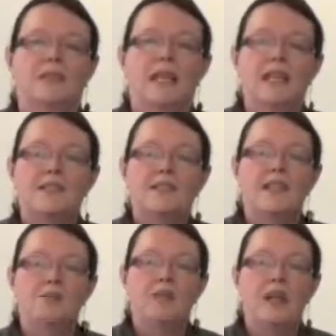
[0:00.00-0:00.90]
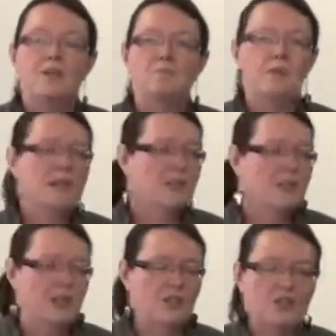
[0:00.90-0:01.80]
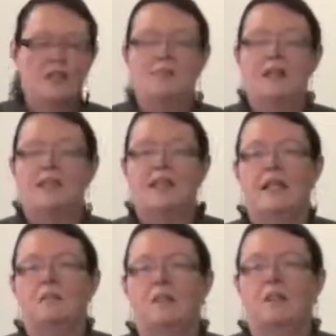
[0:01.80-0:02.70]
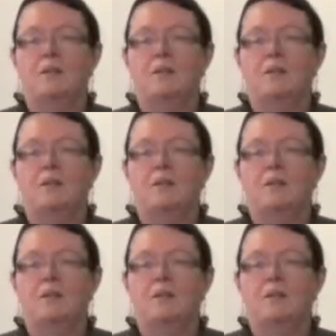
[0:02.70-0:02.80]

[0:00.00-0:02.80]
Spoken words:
Last night we had a big discussion at my table